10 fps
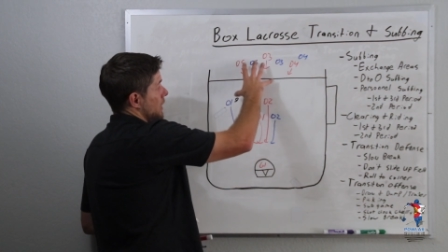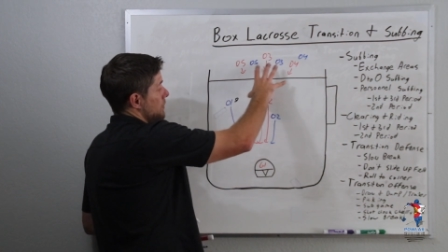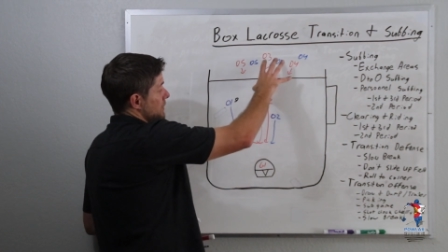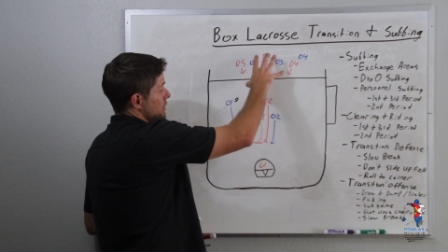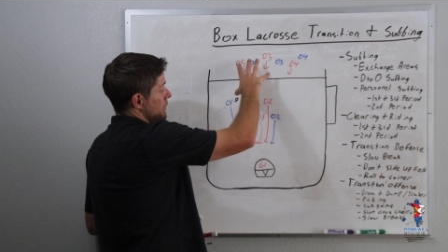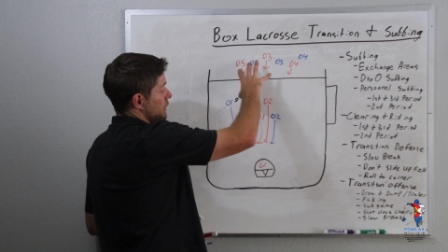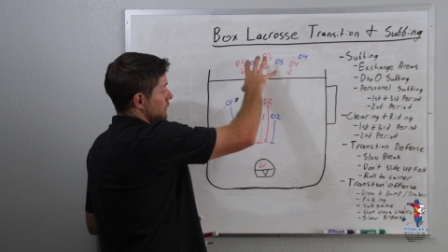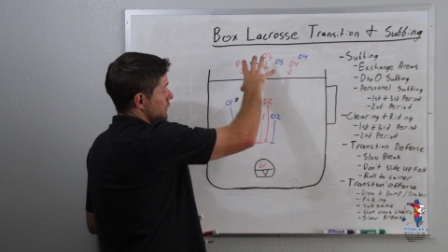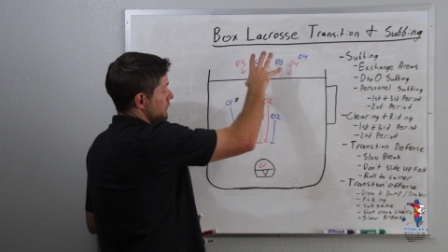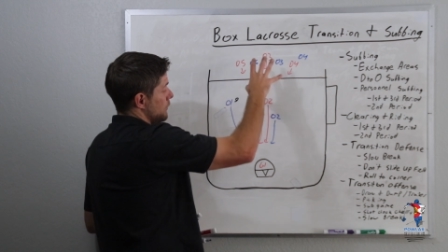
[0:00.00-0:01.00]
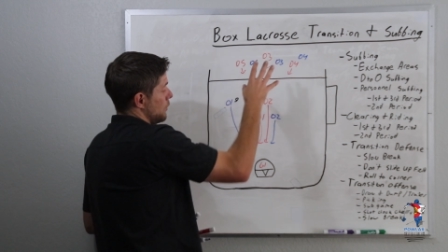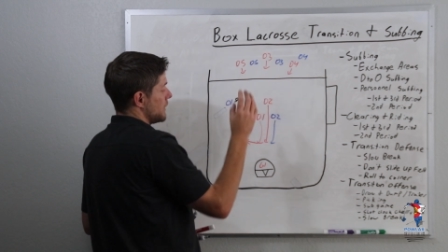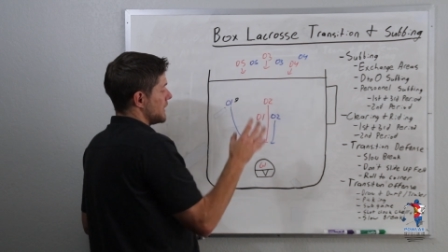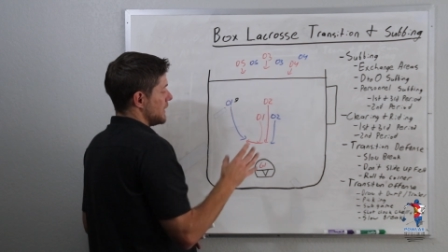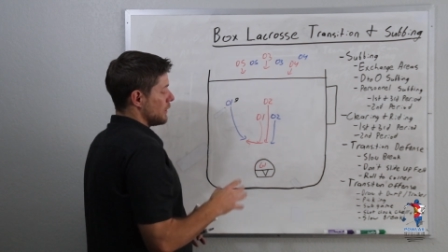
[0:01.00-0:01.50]
up in the middle of the floor
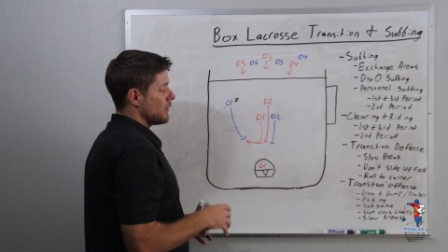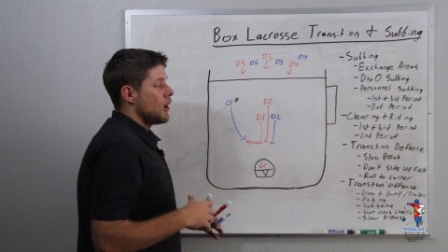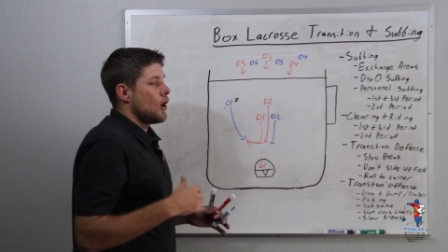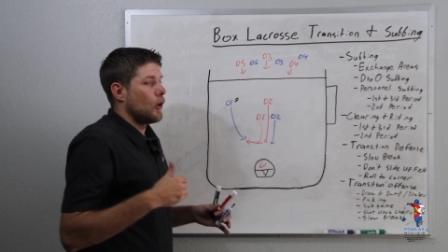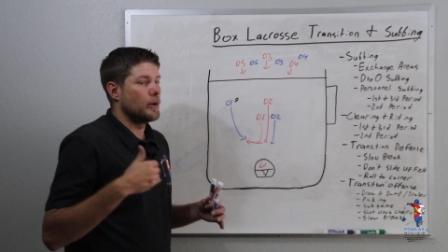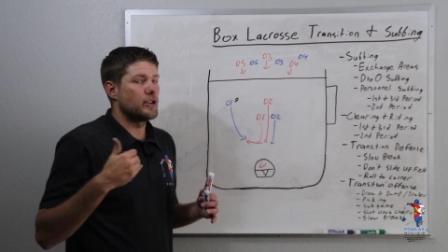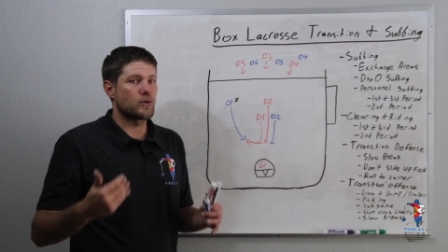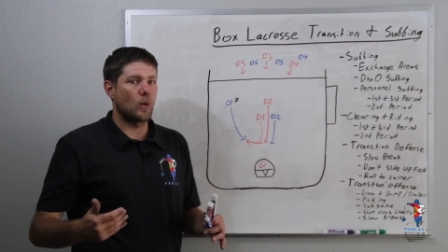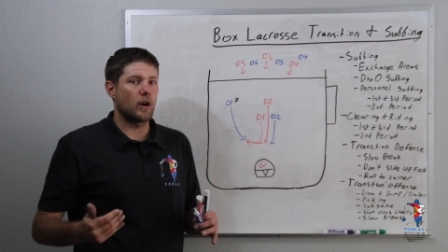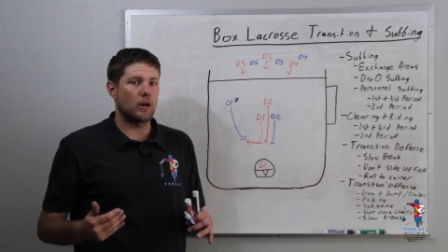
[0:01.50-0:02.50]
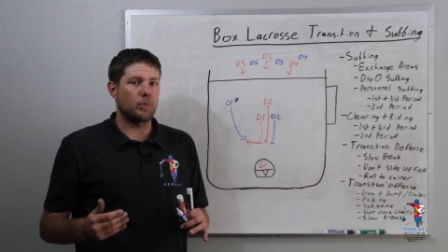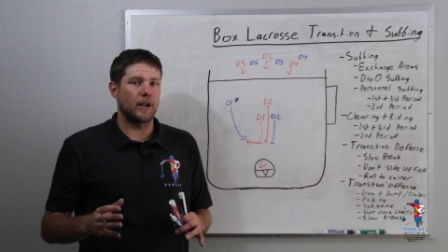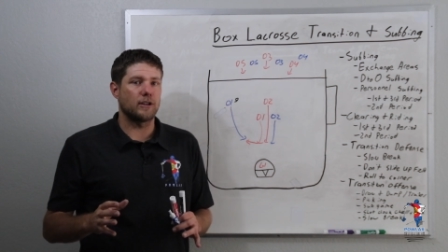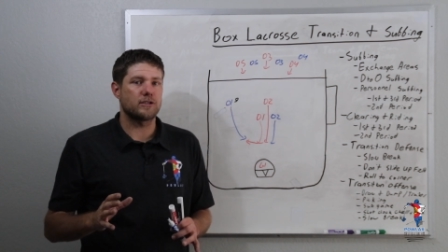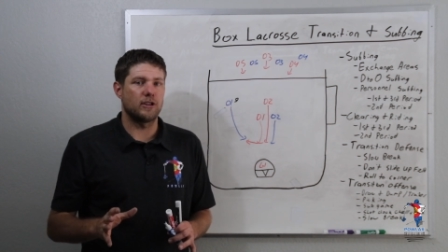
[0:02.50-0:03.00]
here. We just want our
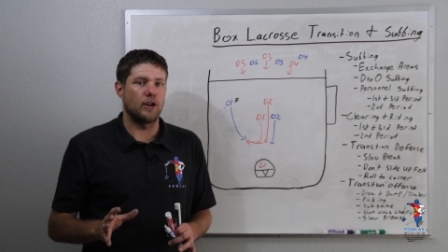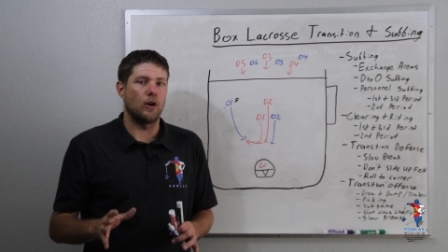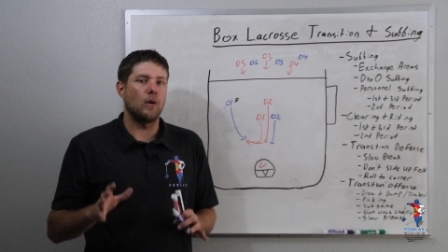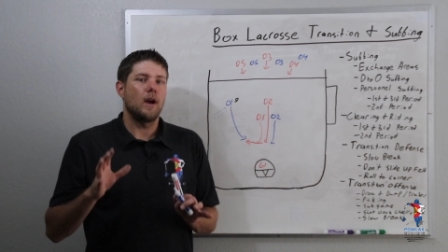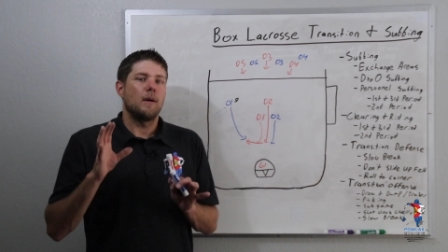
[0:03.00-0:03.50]
players to know,